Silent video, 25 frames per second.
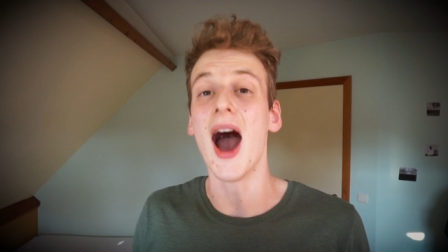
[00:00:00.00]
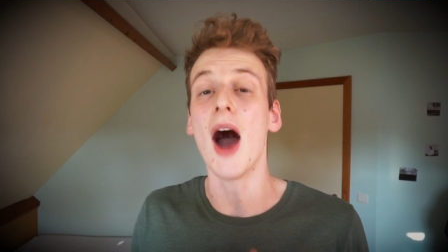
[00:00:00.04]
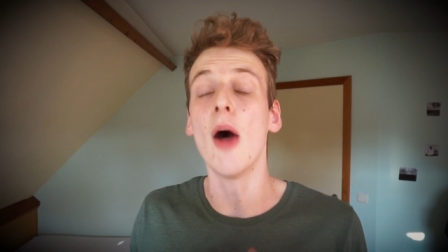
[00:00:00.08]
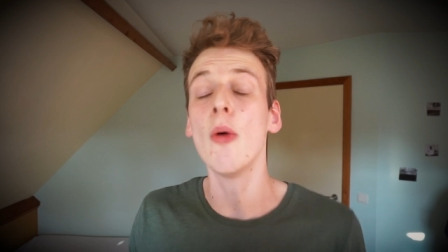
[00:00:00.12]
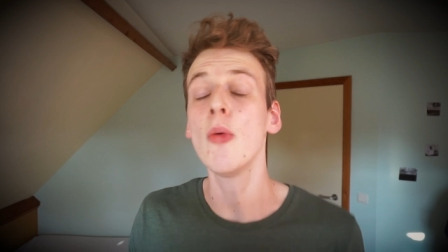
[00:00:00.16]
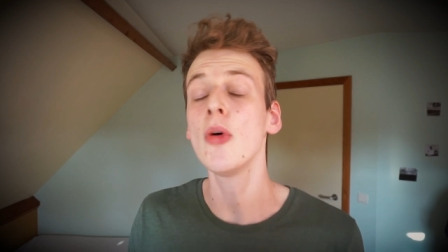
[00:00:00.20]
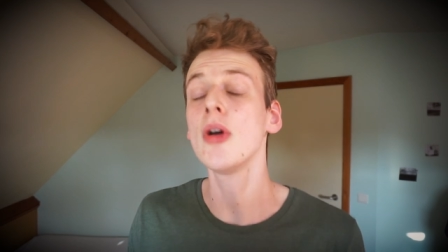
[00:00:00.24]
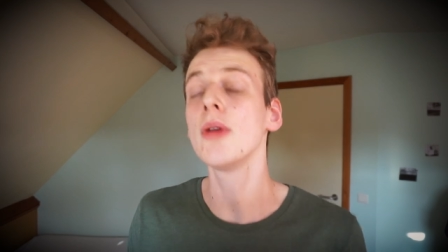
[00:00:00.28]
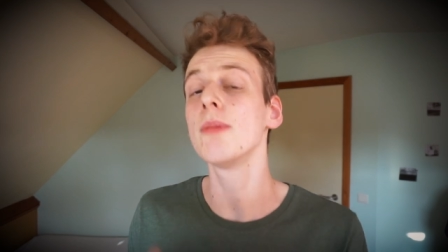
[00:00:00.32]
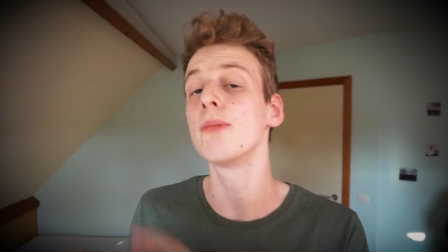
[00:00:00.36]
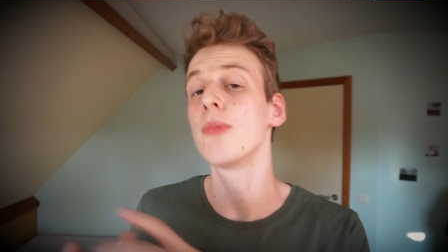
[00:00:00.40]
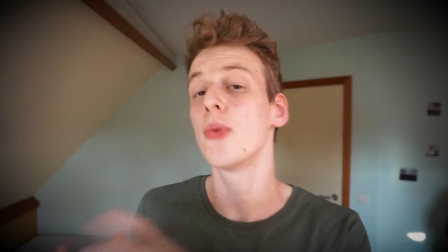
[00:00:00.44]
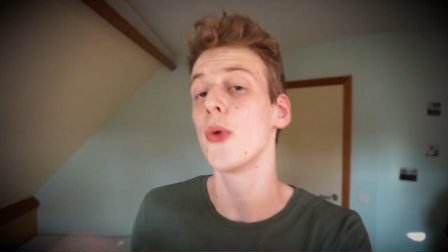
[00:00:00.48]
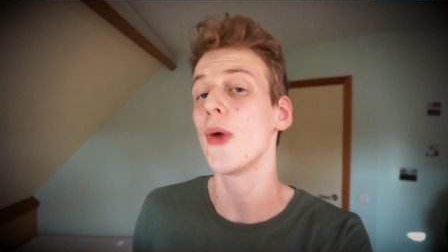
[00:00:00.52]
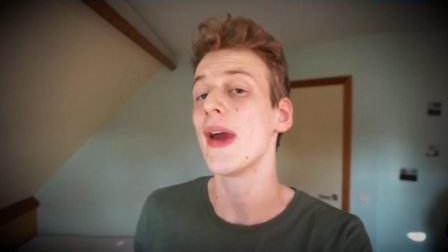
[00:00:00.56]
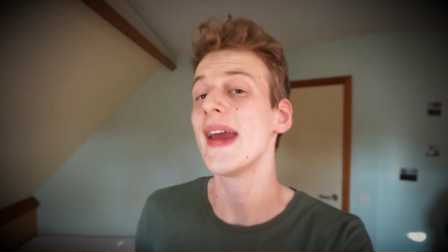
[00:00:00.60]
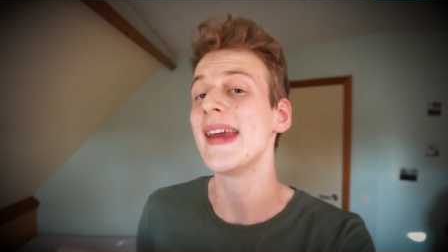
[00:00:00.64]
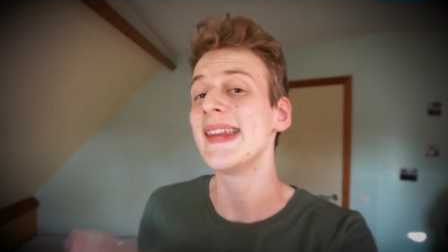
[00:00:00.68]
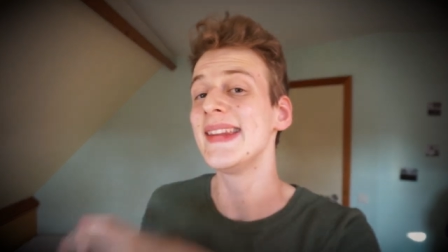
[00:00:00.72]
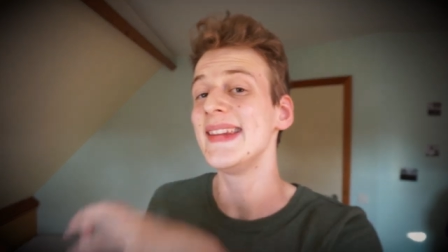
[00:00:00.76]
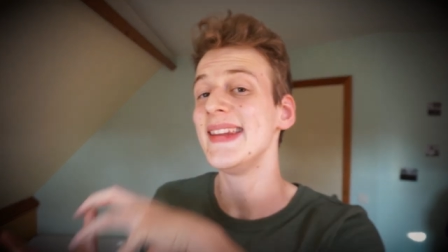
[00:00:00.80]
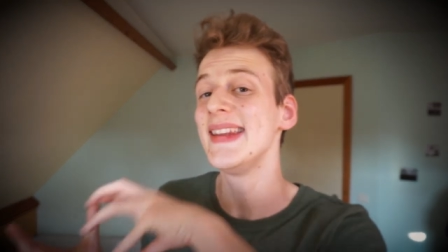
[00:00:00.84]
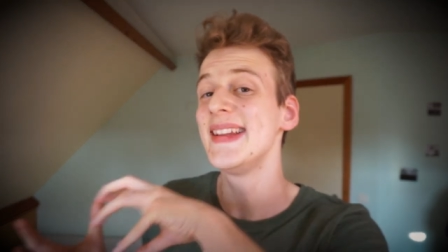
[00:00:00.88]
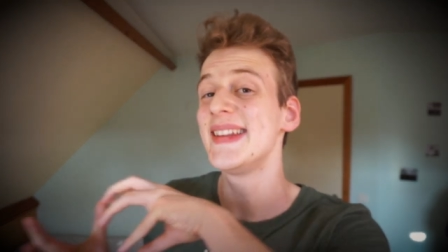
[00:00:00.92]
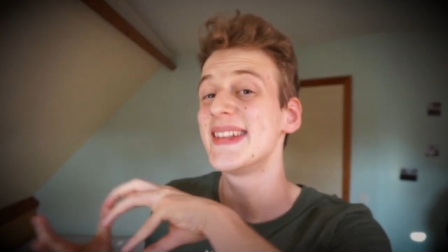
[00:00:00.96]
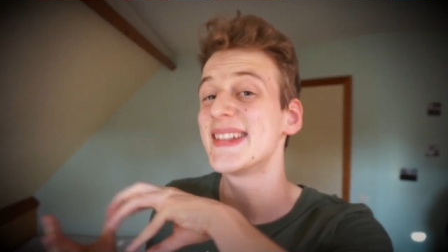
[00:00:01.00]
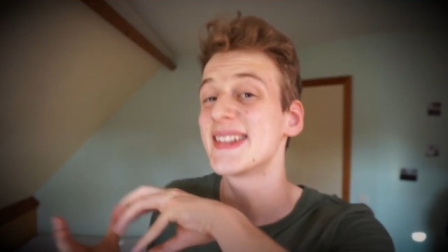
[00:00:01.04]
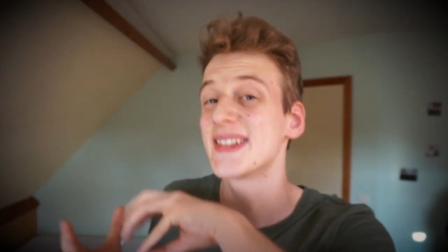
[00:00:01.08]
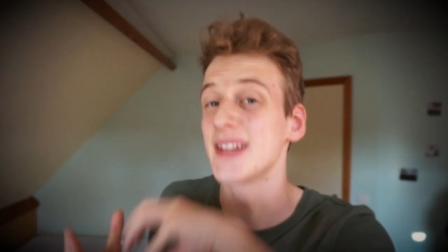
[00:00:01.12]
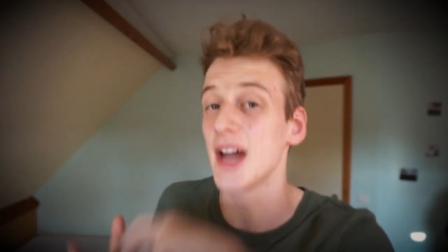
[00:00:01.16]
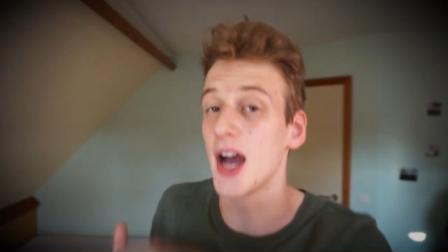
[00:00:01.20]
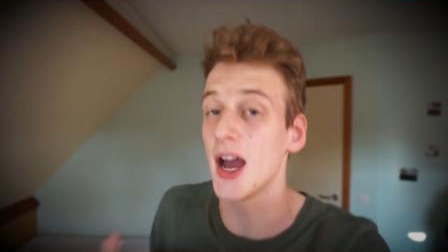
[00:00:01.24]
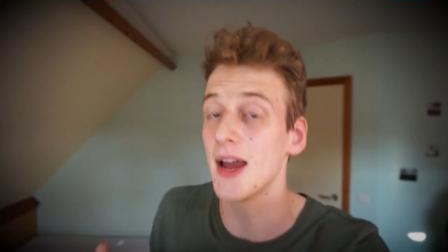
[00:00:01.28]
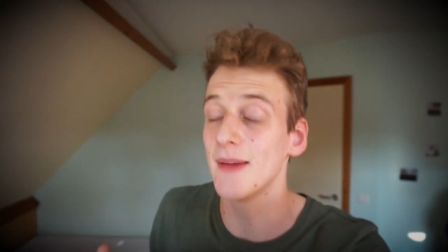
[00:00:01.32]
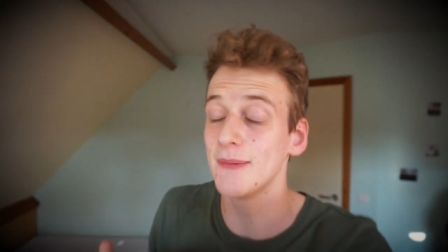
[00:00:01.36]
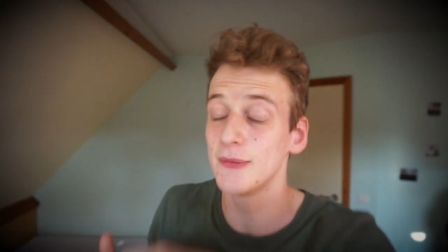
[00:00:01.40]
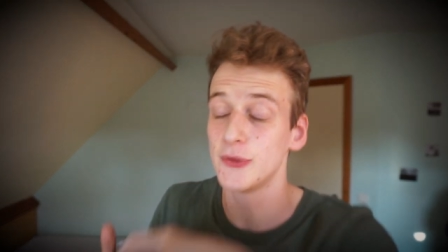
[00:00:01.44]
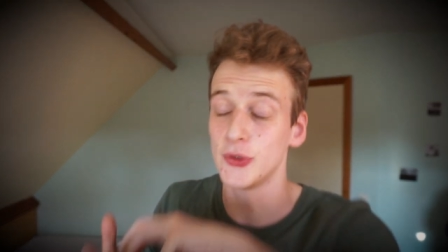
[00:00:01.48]
Our brain needs
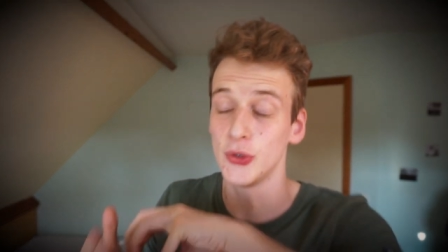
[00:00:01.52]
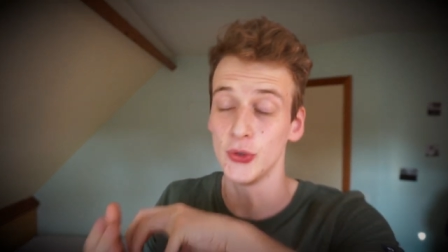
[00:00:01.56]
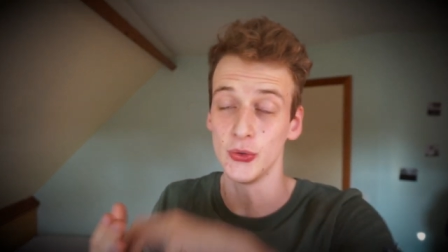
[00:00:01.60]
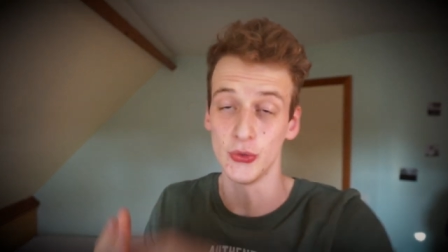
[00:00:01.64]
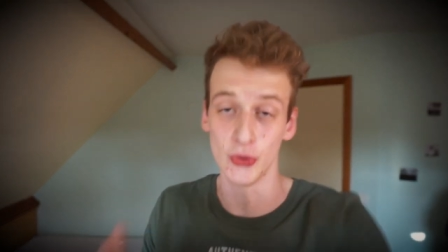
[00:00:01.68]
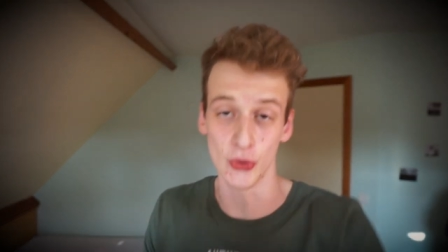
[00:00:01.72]
time to